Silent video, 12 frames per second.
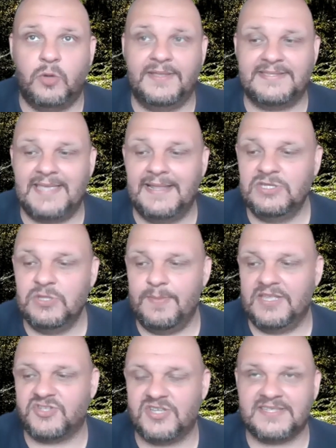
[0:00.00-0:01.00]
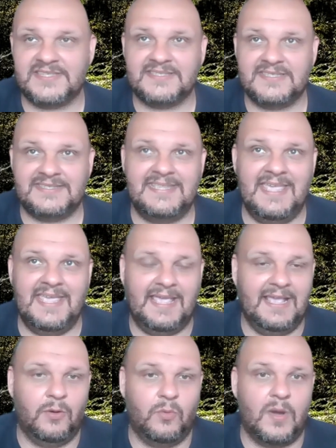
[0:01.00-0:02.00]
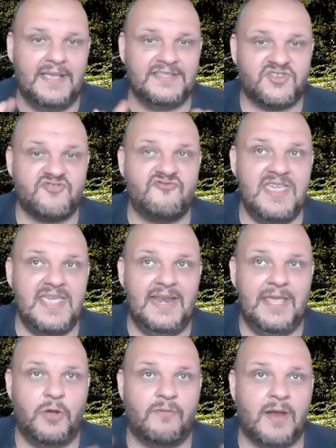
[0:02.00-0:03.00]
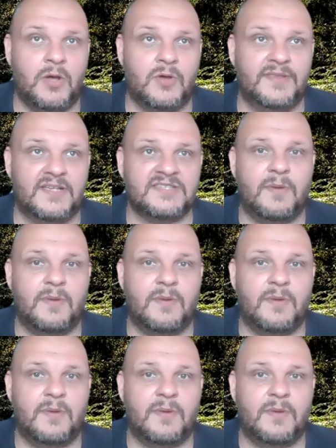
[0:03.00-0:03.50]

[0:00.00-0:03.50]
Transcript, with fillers: we tend to be just seeing what is really around us,